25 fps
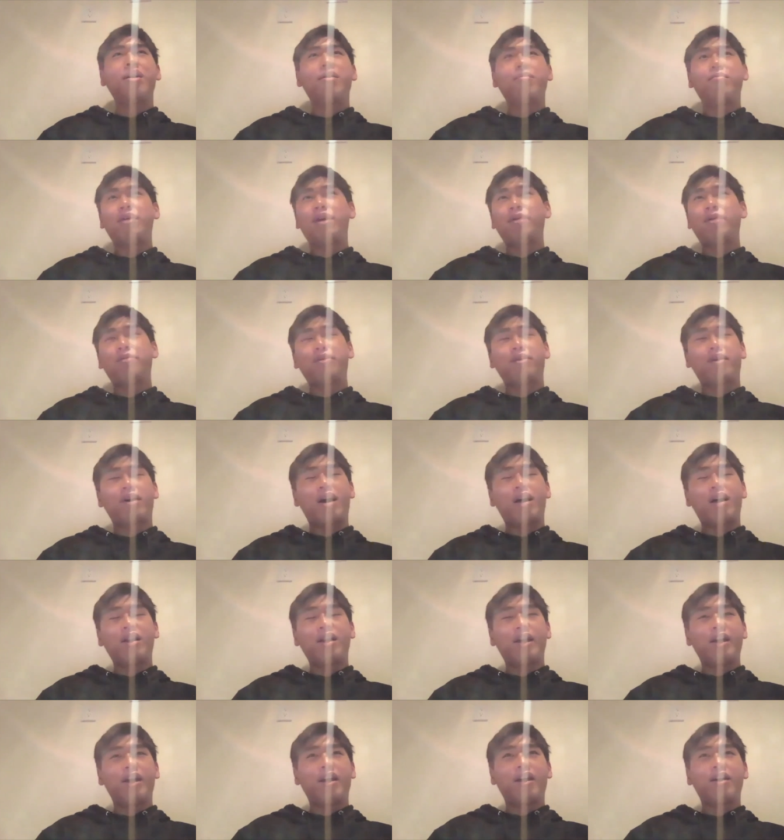People got
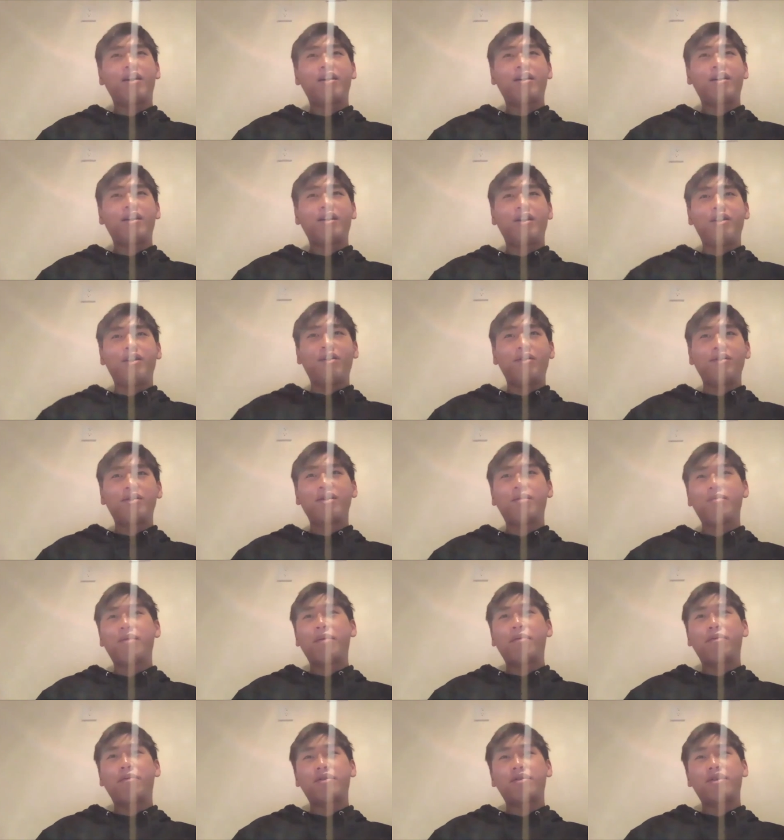like you know some
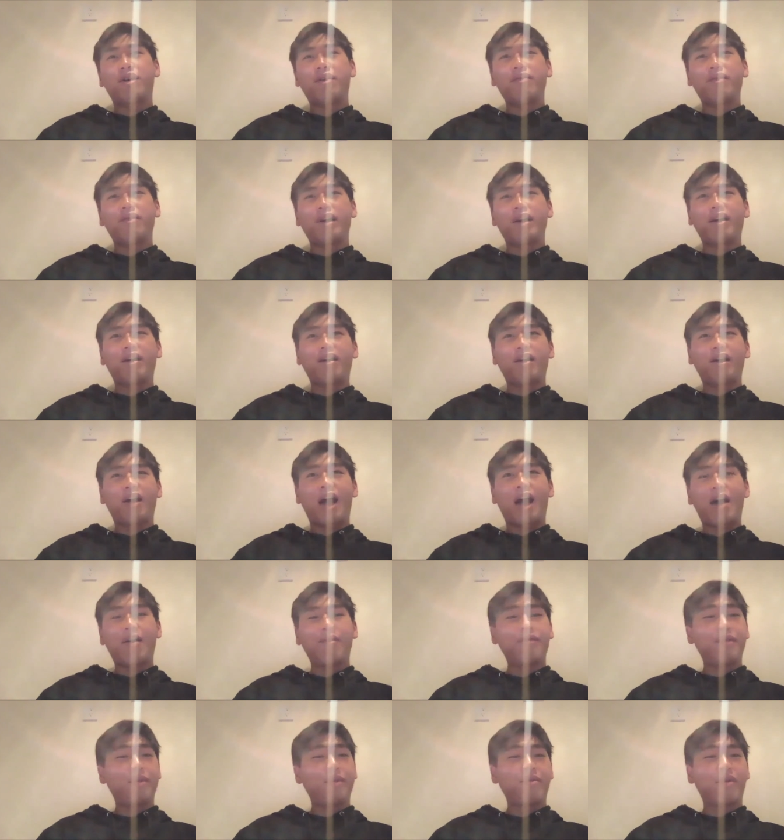people solve like
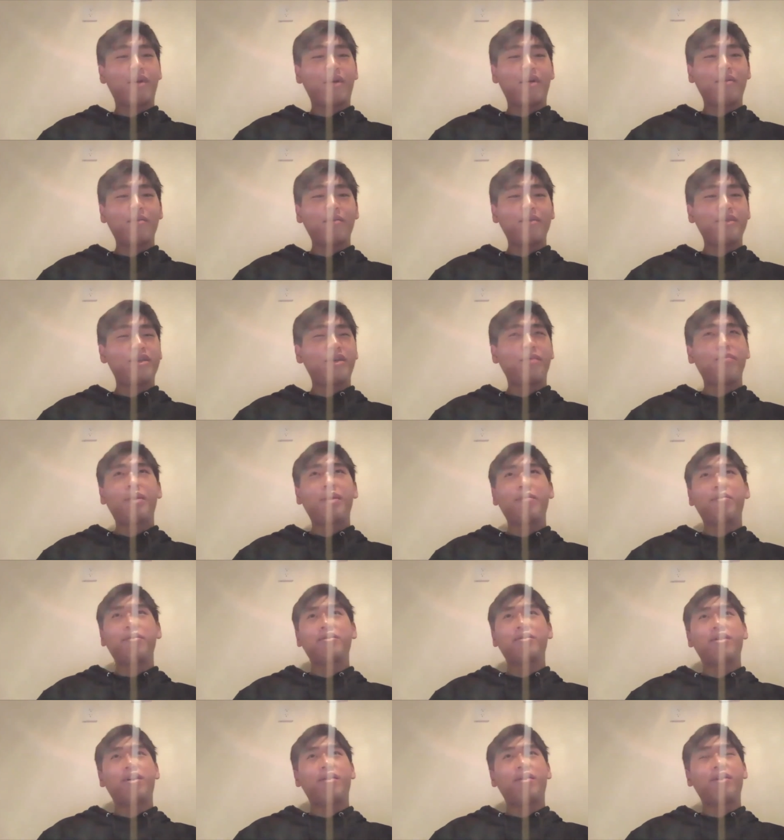half the problems, some
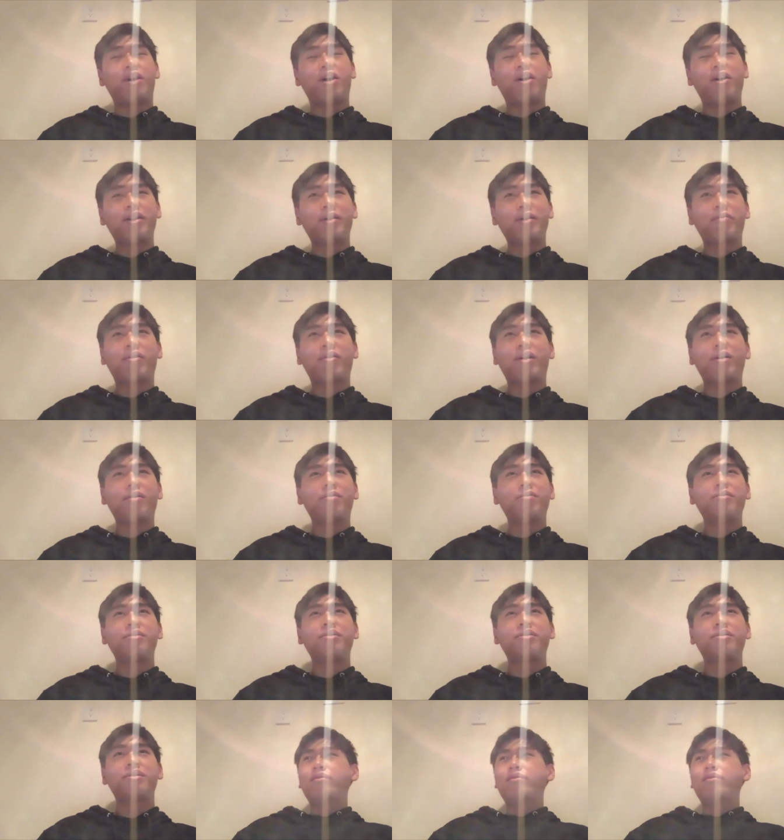people solve all the problems.